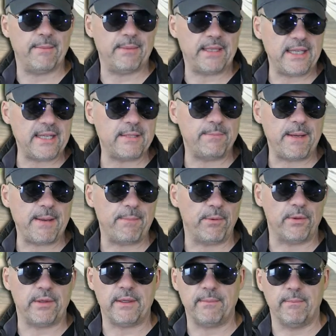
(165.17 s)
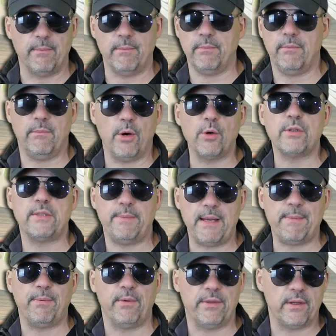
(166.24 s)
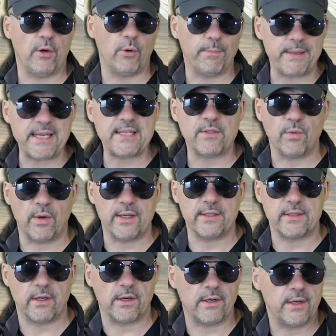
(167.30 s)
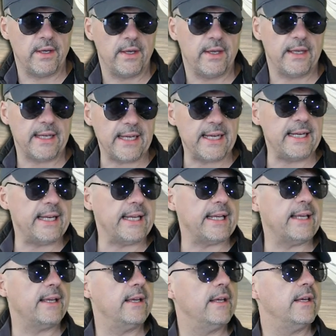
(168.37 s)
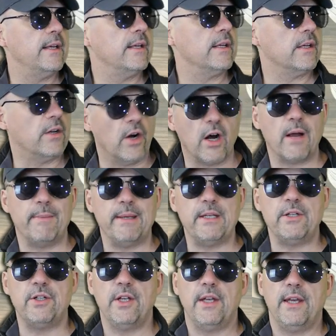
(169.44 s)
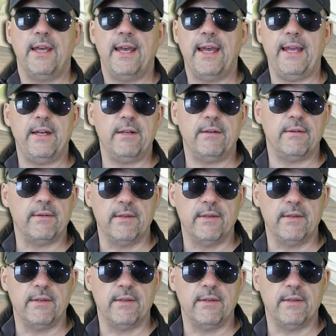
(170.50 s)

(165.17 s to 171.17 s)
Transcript: But these people, most people, the obese ones, are eating garbage and